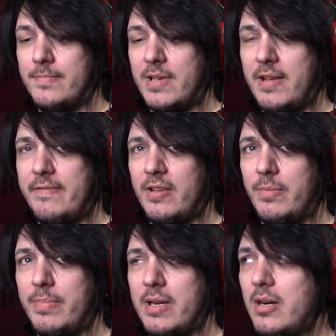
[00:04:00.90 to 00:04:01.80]
I feel
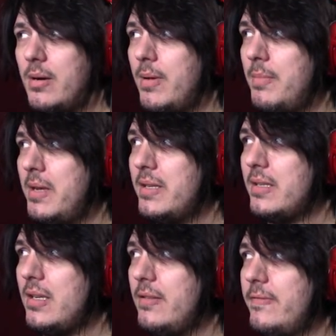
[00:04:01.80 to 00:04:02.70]
better about
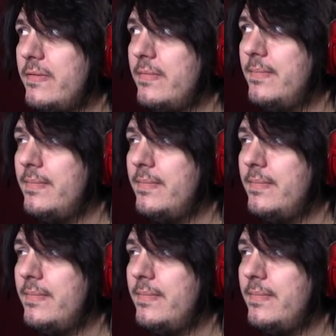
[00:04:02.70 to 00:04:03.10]
myself.